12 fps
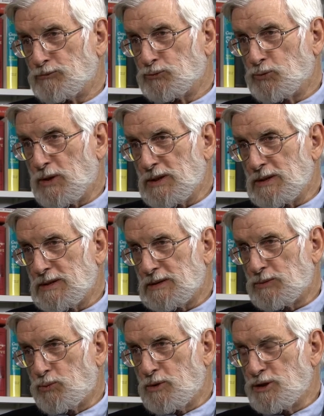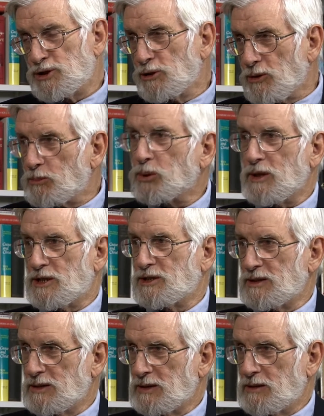What was your
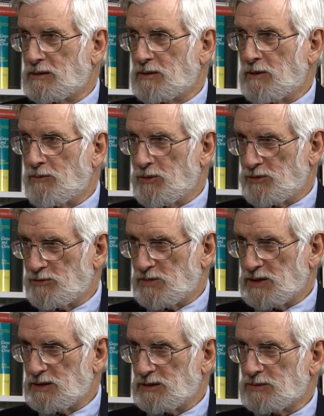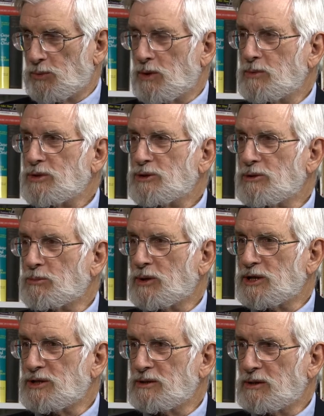impression of those meetings? What was your
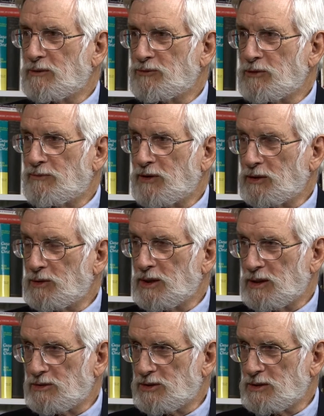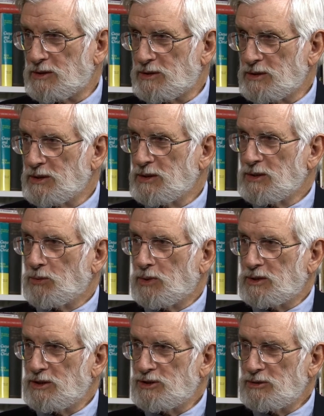impression of your fellow councilors?
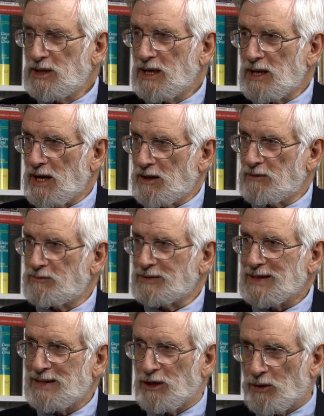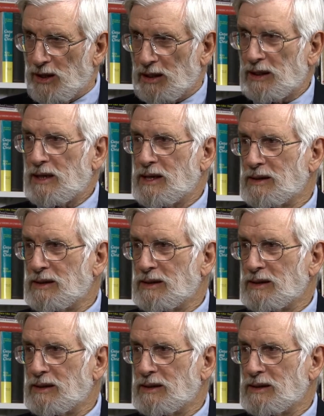What did you get out of hearing